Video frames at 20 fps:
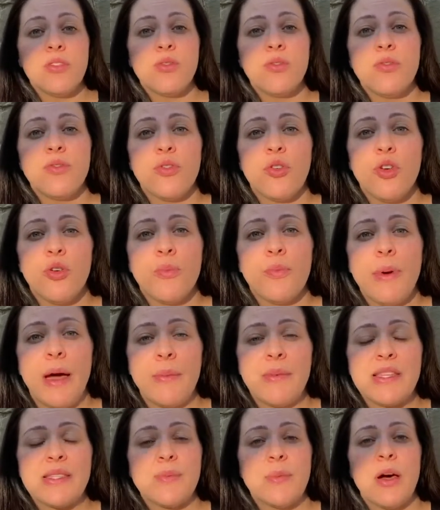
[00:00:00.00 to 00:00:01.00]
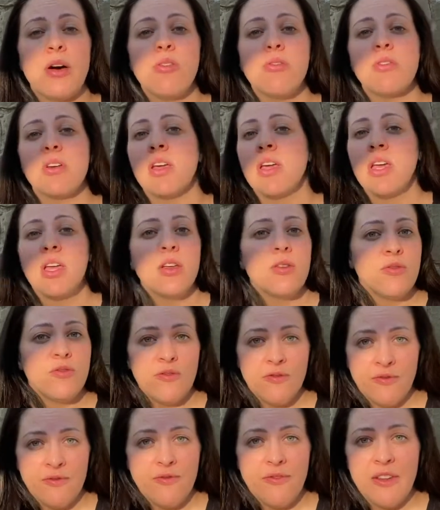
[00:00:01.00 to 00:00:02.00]
from Mama's Milk.
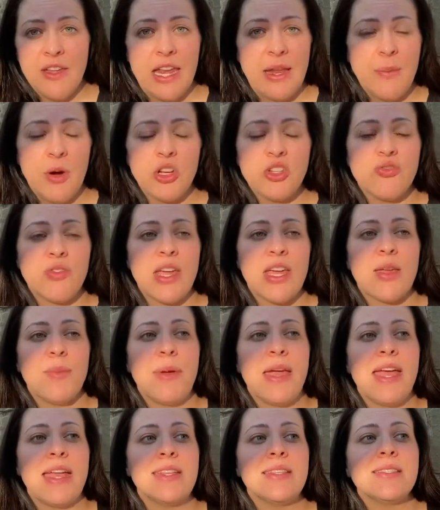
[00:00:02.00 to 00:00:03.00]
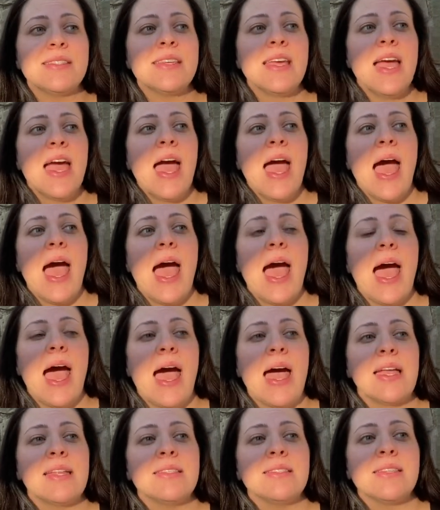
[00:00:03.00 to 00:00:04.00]
Very much recommend.
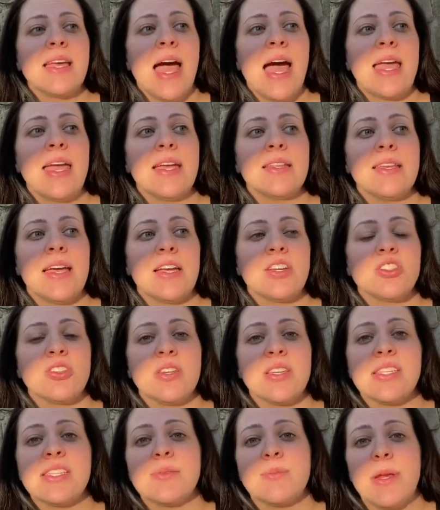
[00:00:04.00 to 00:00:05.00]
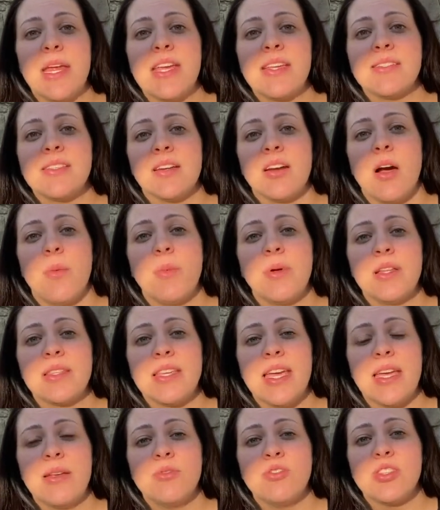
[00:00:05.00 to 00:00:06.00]
And I had actually expressed a couple of
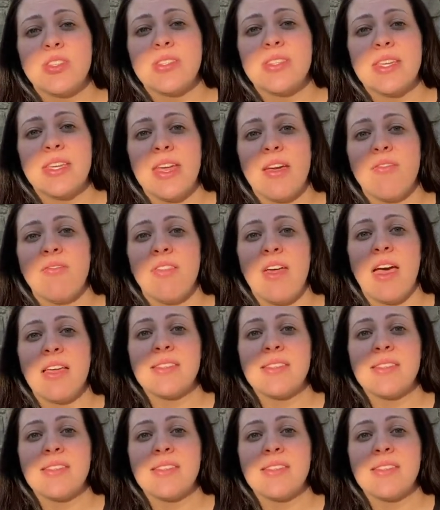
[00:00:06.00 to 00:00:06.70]
times just to give that